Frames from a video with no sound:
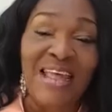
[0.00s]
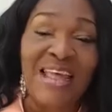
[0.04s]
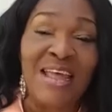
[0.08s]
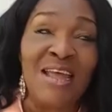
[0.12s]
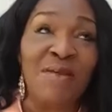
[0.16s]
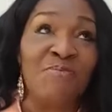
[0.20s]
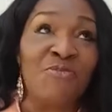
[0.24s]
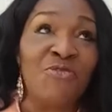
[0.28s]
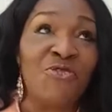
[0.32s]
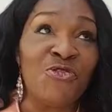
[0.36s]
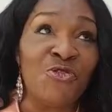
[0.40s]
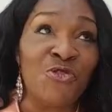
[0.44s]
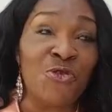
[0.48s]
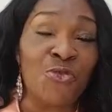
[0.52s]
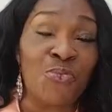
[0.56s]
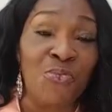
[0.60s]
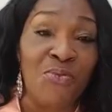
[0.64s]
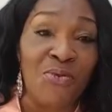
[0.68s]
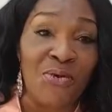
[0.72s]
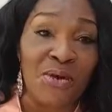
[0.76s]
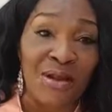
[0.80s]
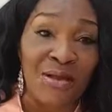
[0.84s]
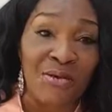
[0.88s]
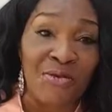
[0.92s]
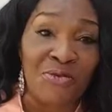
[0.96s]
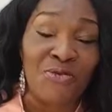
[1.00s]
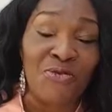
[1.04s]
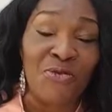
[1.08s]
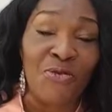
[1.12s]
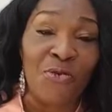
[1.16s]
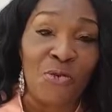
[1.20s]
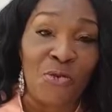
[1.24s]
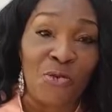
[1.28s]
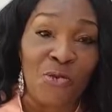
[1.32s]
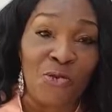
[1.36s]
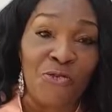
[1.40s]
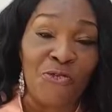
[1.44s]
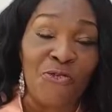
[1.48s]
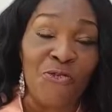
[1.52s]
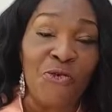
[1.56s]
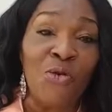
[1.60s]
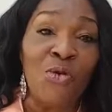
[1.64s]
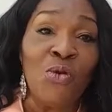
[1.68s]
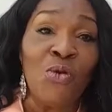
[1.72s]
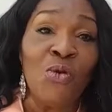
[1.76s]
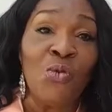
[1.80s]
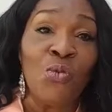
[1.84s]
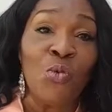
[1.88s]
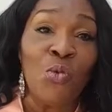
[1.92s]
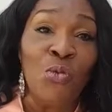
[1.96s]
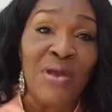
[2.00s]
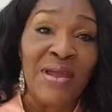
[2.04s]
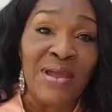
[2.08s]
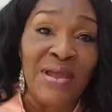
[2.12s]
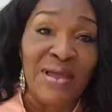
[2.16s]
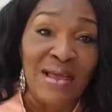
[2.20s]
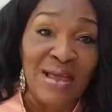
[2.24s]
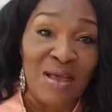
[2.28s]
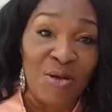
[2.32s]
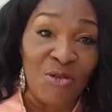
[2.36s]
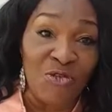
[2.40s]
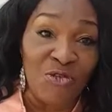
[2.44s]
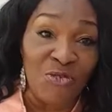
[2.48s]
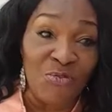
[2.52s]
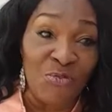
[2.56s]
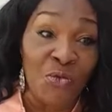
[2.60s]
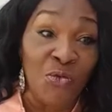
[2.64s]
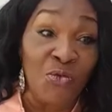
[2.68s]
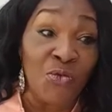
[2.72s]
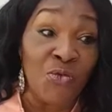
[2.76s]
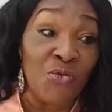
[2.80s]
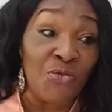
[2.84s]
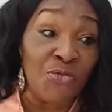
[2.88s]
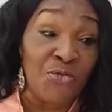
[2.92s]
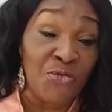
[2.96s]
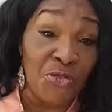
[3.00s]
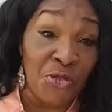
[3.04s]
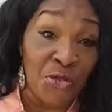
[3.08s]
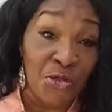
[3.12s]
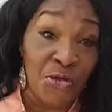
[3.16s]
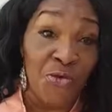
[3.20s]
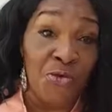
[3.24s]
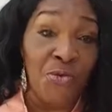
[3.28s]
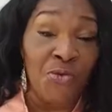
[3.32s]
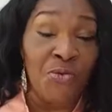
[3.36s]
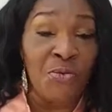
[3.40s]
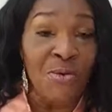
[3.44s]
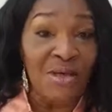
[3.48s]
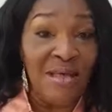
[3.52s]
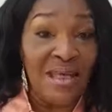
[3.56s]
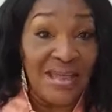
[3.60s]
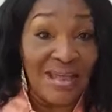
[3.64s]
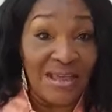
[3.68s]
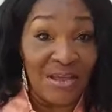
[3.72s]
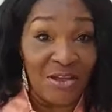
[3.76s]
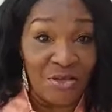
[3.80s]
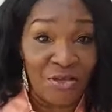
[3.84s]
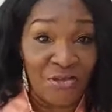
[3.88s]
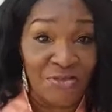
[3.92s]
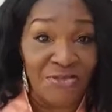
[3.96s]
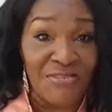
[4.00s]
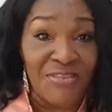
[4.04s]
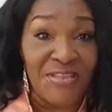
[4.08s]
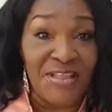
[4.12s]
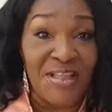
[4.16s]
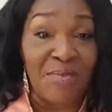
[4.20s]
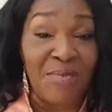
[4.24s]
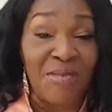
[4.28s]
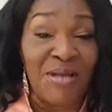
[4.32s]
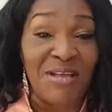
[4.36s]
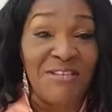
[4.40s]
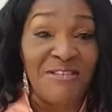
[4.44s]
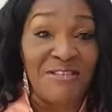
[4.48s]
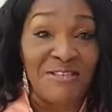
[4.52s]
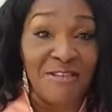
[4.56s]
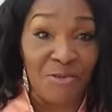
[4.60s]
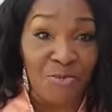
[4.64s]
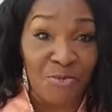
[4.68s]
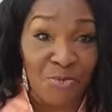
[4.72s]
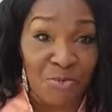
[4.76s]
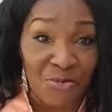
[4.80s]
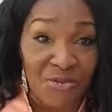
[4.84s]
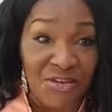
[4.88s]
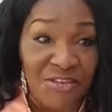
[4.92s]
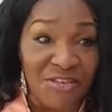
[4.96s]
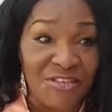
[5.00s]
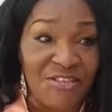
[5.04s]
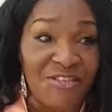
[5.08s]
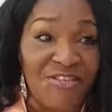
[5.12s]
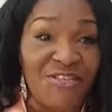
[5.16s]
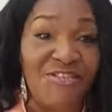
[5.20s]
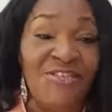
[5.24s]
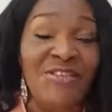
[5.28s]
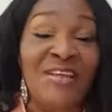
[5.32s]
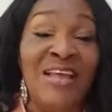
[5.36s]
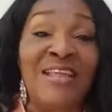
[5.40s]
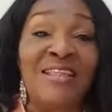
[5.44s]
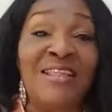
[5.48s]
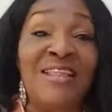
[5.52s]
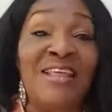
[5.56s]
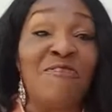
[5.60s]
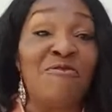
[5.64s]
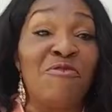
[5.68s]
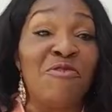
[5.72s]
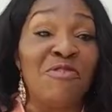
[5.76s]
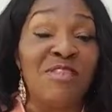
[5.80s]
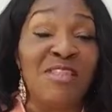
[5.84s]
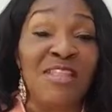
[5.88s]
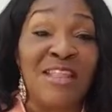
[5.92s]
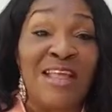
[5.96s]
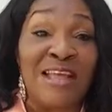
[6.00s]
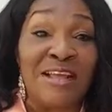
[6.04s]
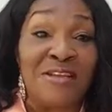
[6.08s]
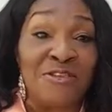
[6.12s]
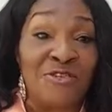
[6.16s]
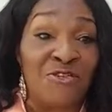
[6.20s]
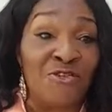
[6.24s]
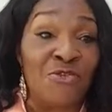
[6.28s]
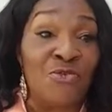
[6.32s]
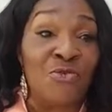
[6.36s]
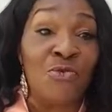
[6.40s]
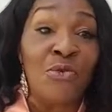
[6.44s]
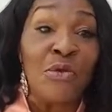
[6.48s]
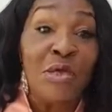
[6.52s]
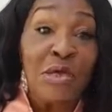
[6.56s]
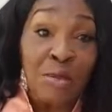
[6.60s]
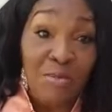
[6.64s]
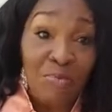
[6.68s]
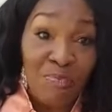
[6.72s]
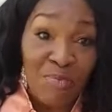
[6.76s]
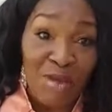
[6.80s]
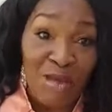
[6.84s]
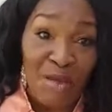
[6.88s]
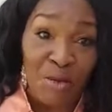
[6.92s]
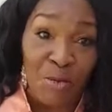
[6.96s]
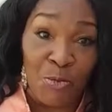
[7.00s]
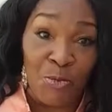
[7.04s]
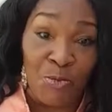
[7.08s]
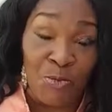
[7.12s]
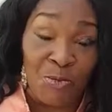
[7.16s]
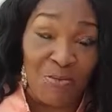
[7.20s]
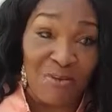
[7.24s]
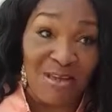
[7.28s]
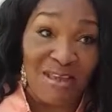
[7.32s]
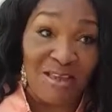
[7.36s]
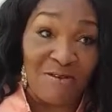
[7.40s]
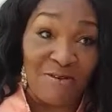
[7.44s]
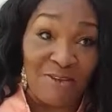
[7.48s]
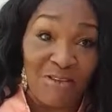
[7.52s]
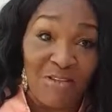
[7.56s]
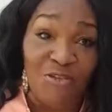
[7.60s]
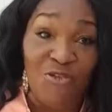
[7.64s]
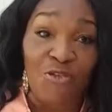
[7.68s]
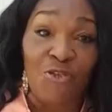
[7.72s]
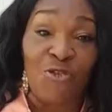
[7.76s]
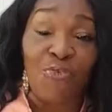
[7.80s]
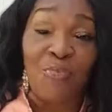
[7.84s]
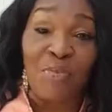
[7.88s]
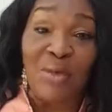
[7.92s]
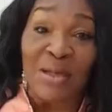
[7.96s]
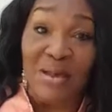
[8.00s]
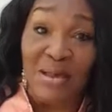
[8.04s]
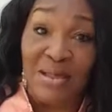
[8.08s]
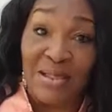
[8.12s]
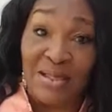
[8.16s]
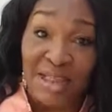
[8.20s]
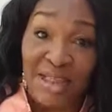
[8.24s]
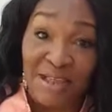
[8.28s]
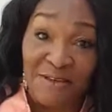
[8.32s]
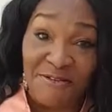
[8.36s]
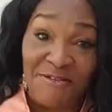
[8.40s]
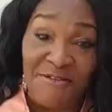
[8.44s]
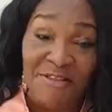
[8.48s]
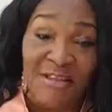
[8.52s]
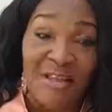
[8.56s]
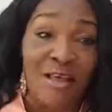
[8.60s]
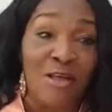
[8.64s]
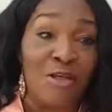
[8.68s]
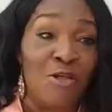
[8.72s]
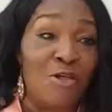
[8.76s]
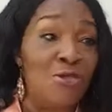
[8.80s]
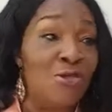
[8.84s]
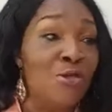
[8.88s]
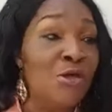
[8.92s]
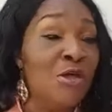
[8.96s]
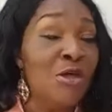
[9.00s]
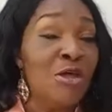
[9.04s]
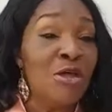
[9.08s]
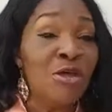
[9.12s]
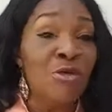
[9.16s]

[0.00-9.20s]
I'm so proud of where I was born, although I consider myself British, and everything I do by virtue of my lifestyle,